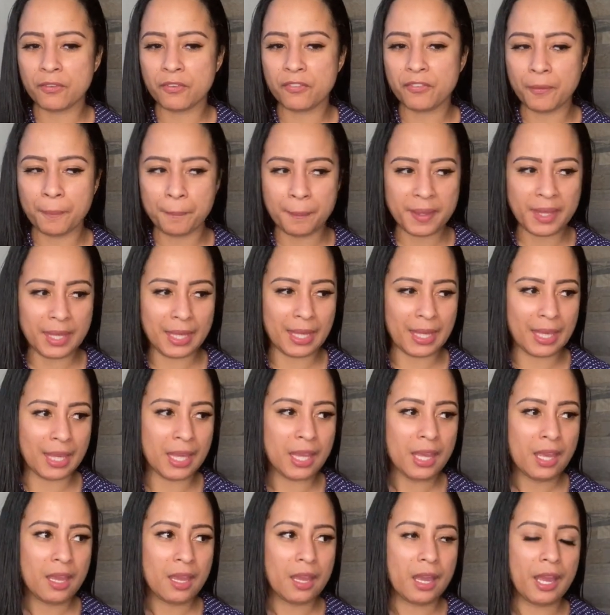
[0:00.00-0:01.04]
for me,
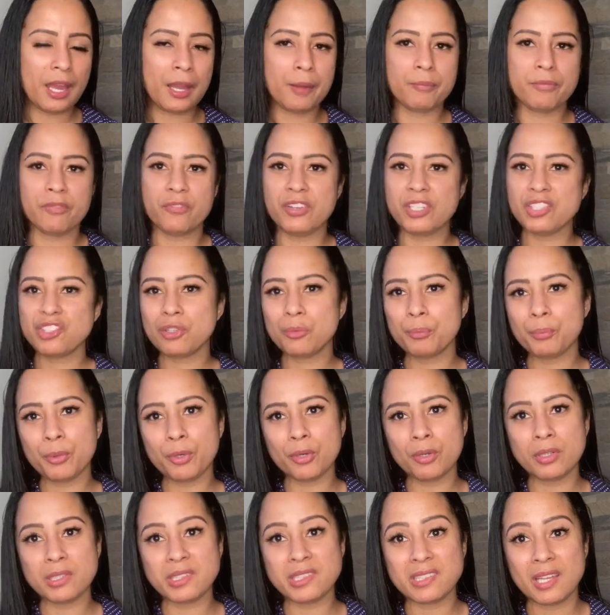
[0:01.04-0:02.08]
vision
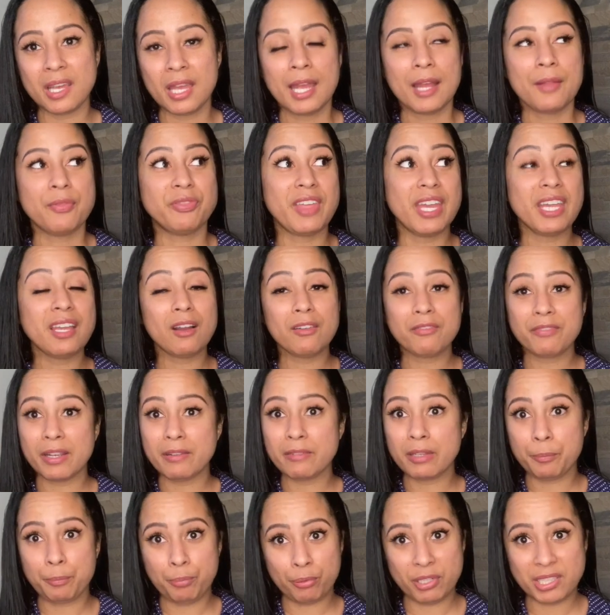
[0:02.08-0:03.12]
boards, they are
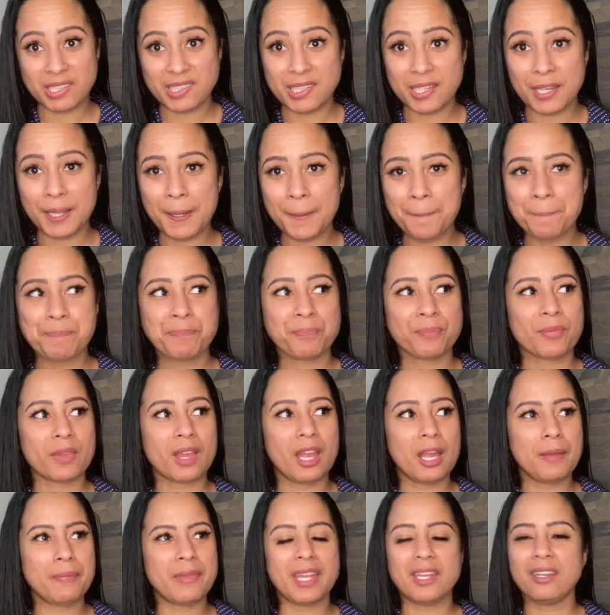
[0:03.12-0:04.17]
very pretty
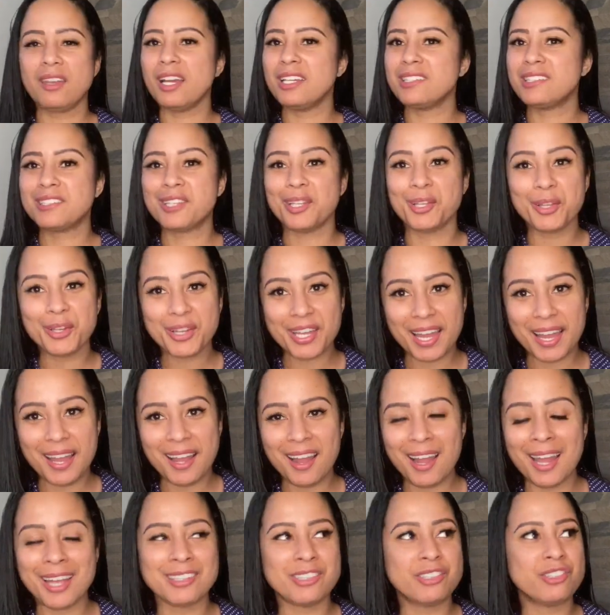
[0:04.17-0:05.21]
and they're nice to look at.
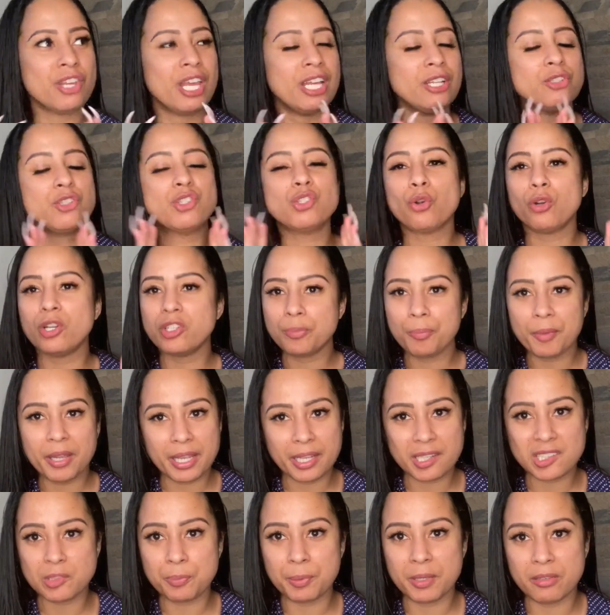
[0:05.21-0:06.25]
I enjoyed my
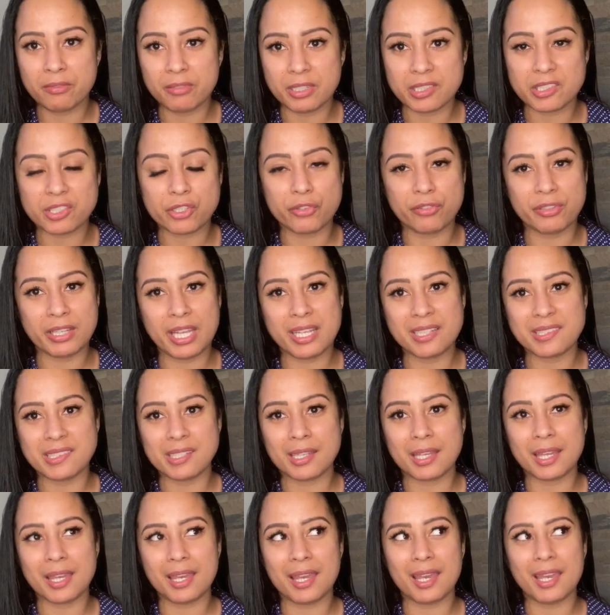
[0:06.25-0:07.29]
experience
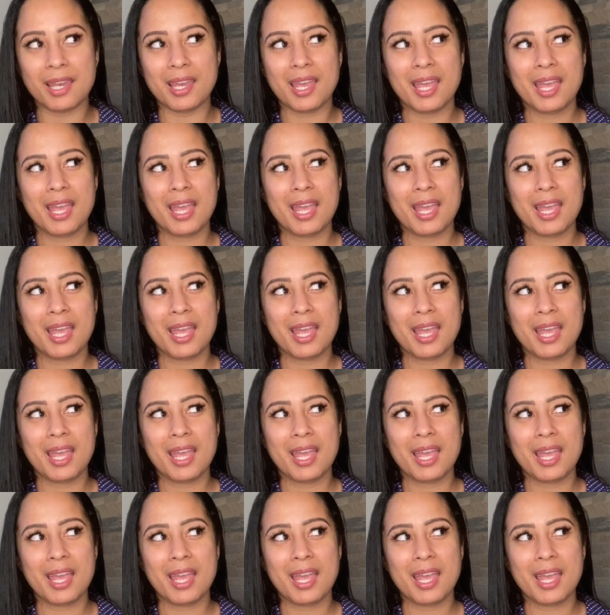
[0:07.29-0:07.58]
creating it,